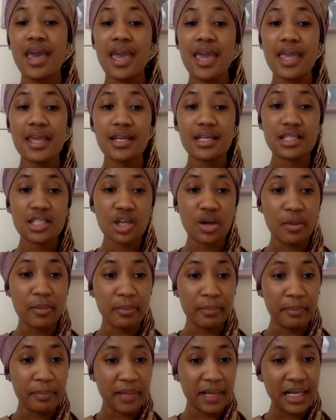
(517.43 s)
it is
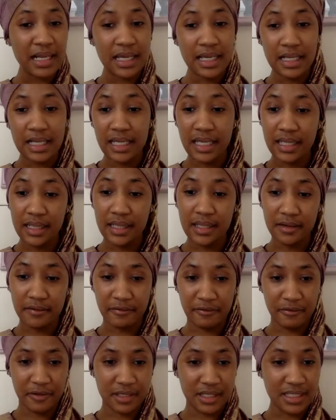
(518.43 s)
completely
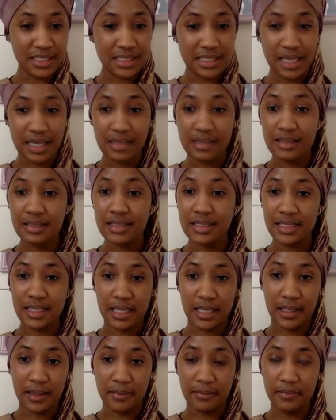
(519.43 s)
different. It's not the
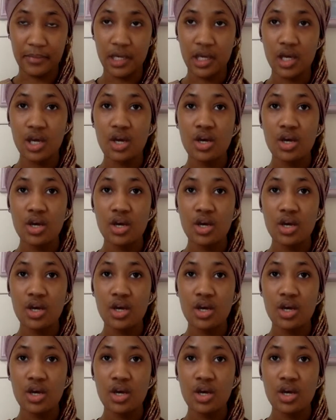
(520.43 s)
same.